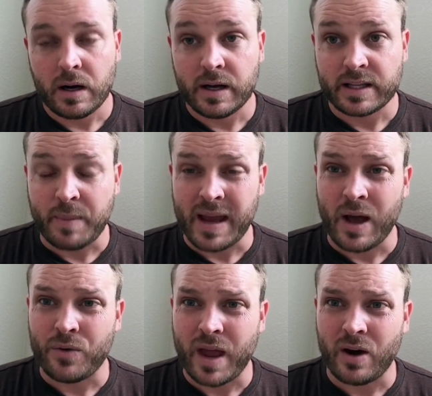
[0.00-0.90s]
expand
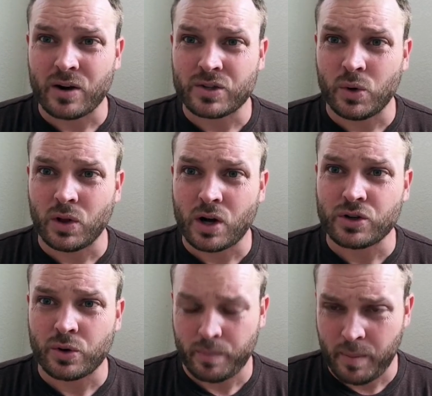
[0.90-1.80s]
healthcare to a larger
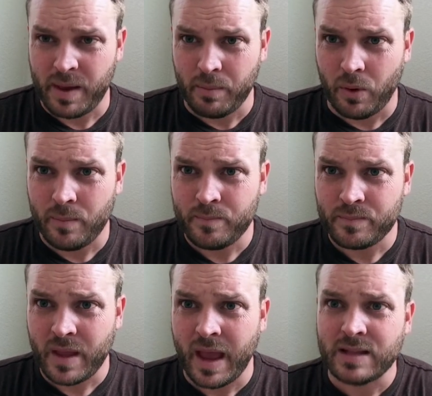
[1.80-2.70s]
group of people.
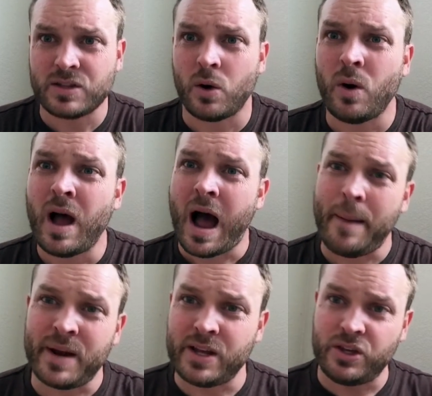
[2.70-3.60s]
And so I'm
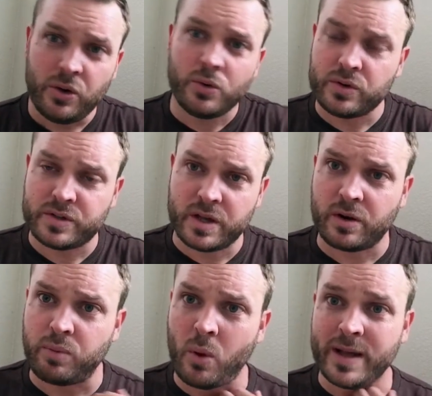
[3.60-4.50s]
going to use their
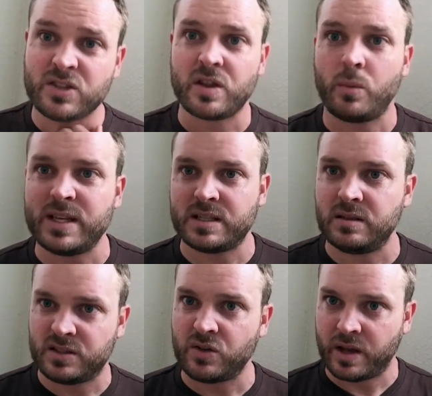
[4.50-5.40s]
employees
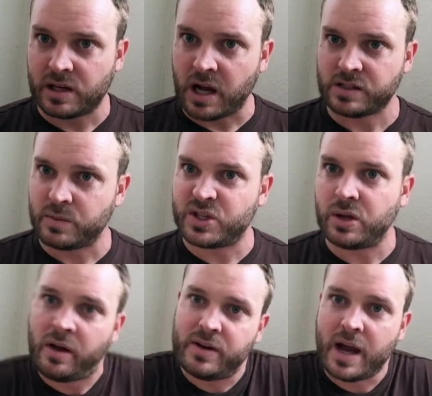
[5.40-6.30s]
so that customers
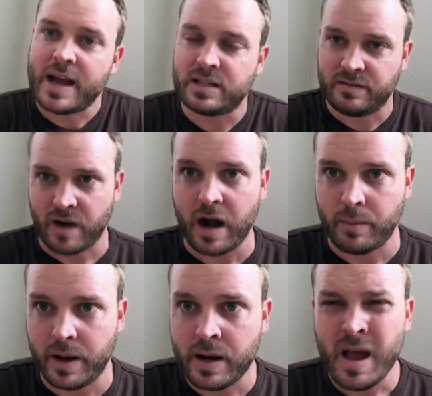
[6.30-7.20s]
still have a nice
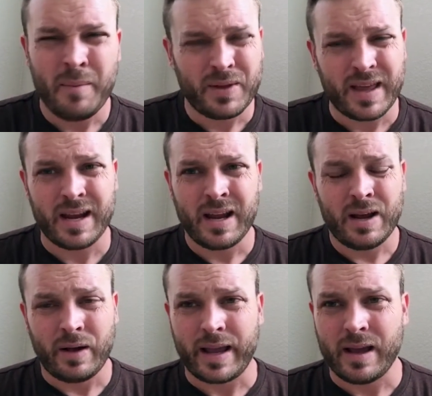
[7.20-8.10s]
environment, but then
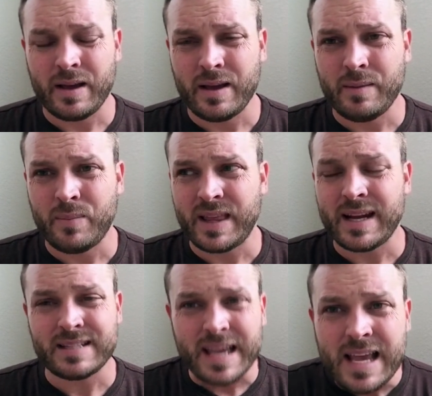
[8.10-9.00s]

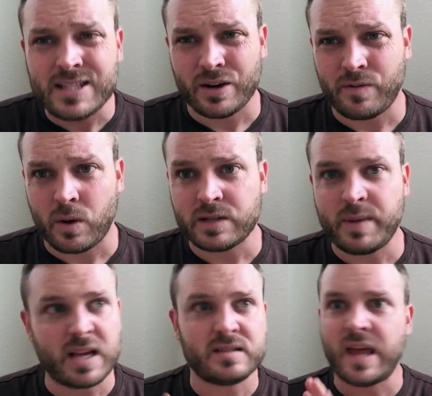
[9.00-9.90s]
it's easier for us
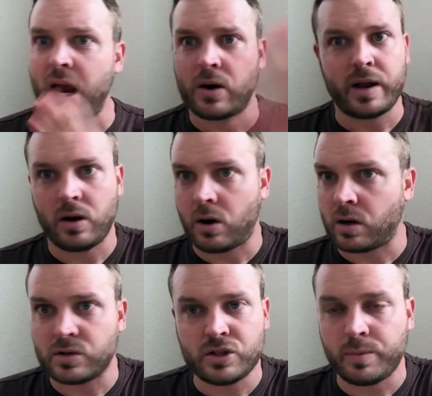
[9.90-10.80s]
because they already
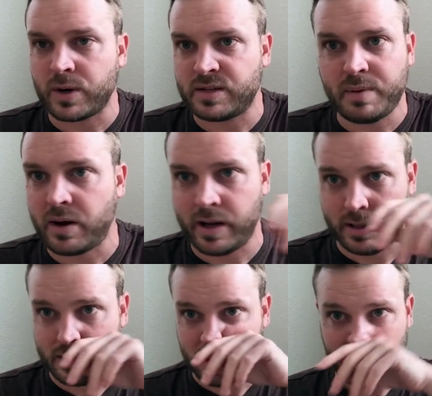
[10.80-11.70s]
are super
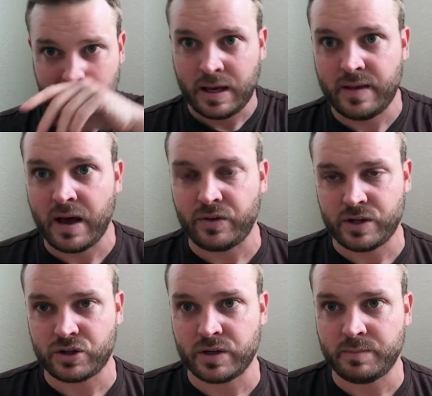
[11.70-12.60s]
experienced in the health
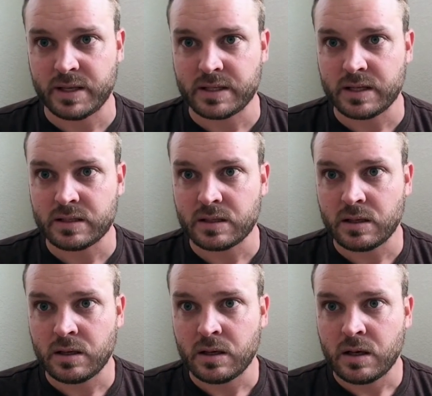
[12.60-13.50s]
insurance business.
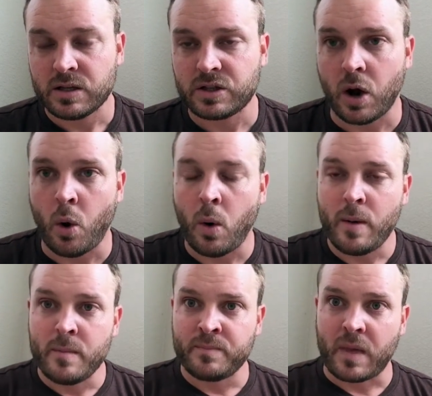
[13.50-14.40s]
So
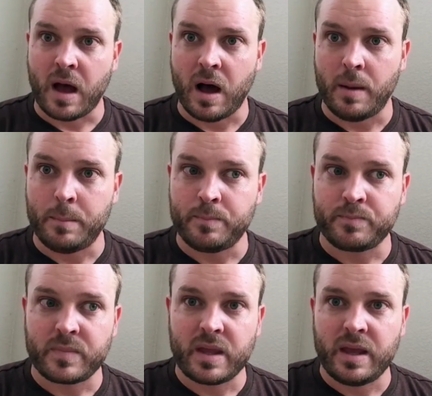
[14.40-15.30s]

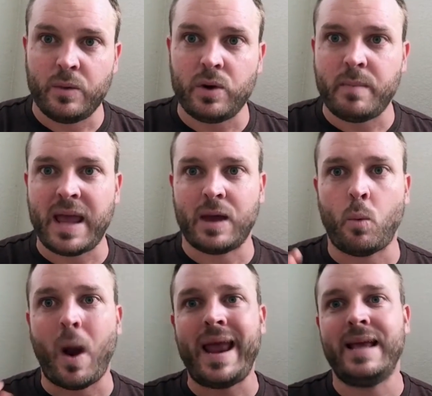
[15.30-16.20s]
it would make it
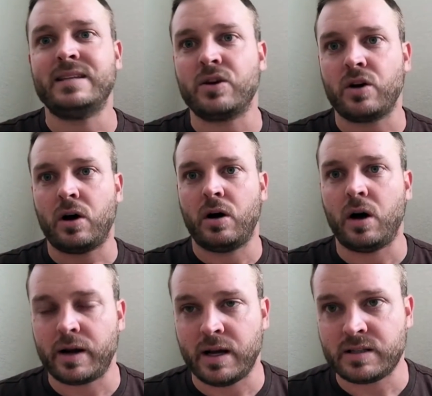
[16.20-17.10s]
way easier
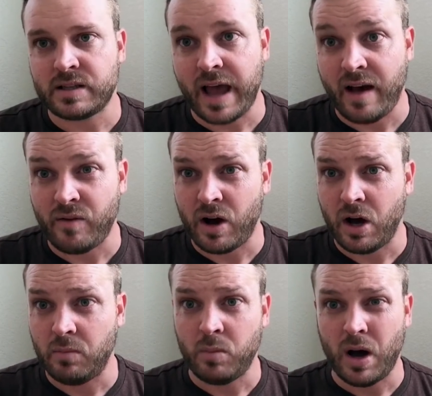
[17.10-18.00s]
on us to have
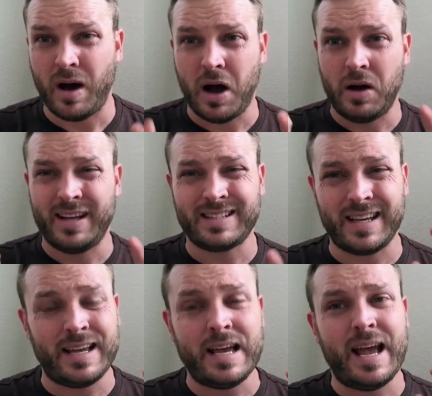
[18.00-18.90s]

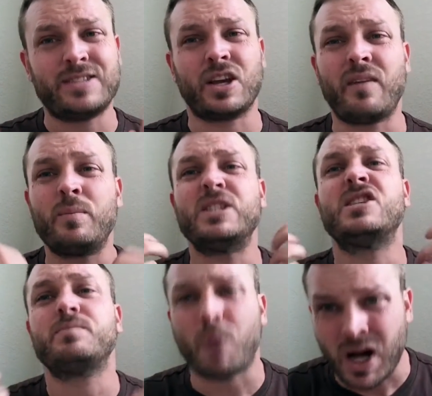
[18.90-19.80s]
it's a government
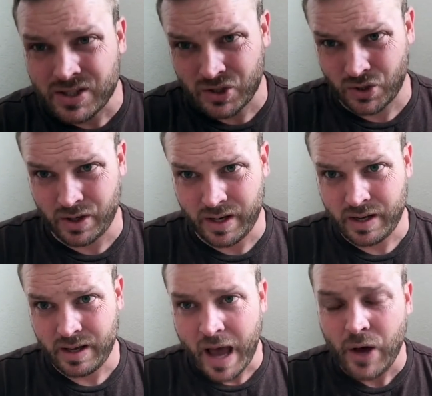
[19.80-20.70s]
sponsored
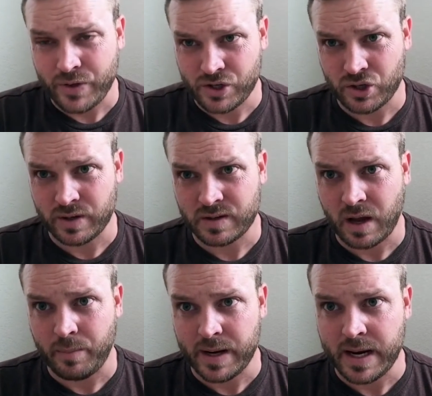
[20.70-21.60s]
health insurance
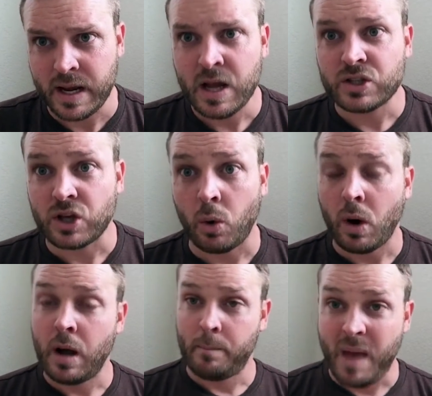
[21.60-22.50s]
company. So
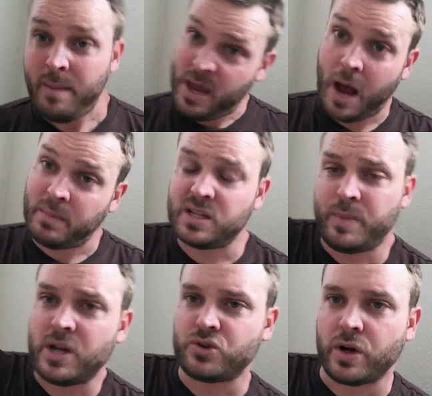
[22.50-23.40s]
maybe I'm going to
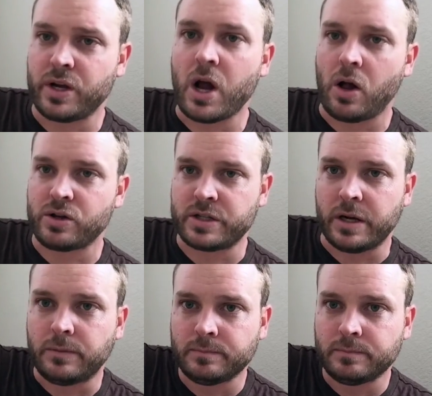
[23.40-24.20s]
spend $1 trillion still.